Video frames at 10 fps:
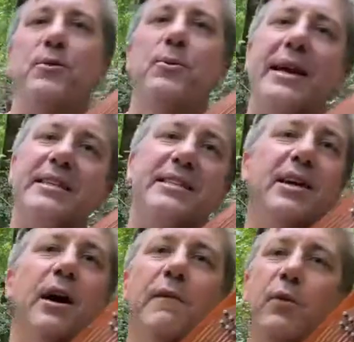race
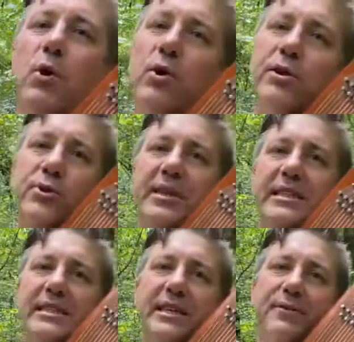for the
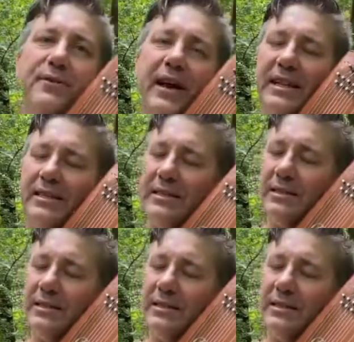trees' defense.